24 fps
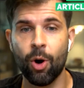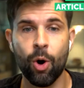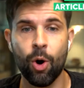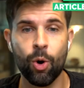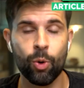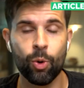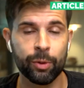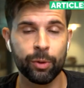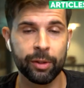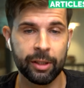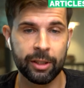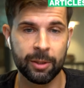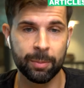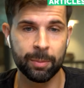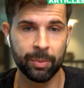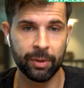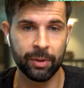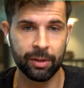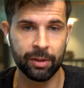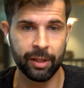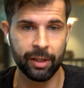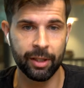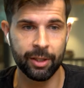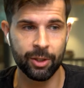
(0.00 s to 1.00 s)
own
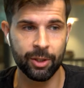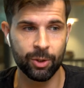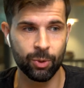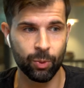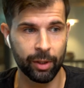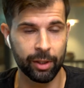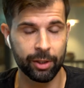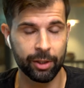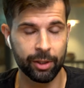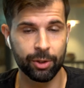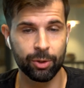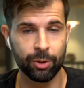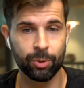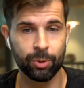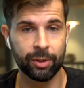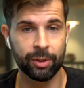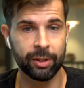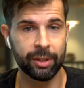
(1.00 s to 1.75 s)
experience where you